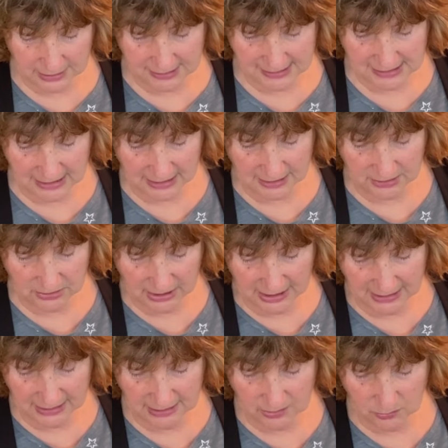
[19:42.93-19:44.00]
is not
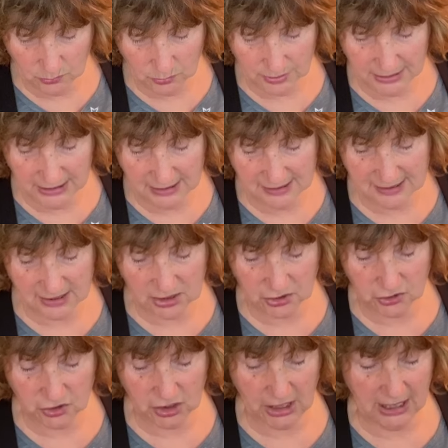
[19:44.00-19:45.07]
aligned or needs to
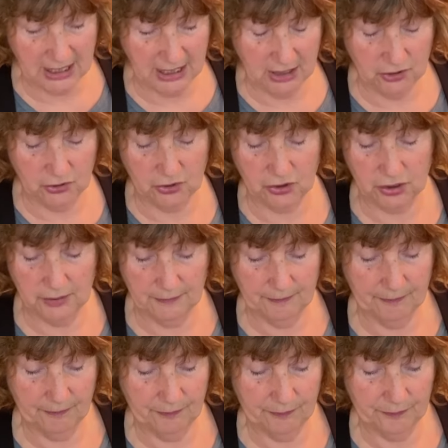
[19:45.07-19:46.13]
change?
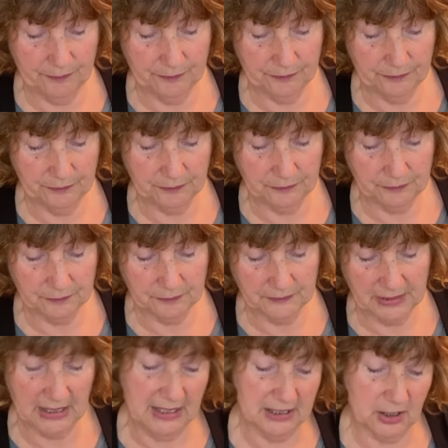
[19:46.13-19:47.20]

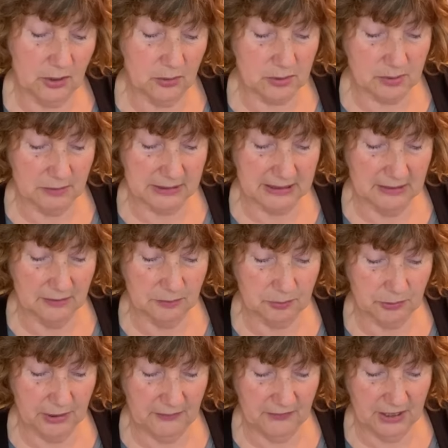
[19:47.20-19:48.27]
Kind of goes with the
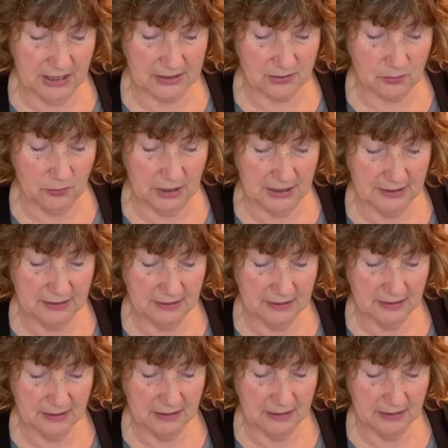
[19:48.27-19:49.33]
previous one.
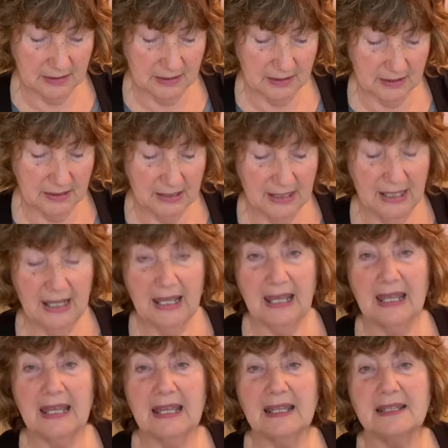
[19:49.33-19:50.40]

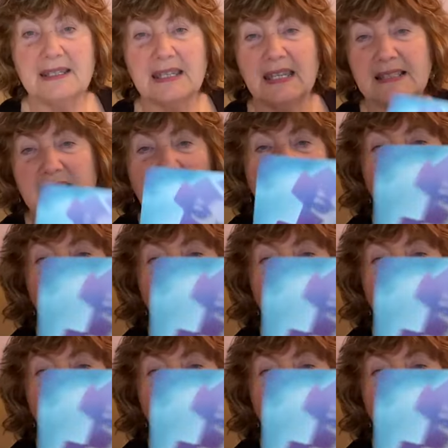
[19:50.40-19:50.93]
And as I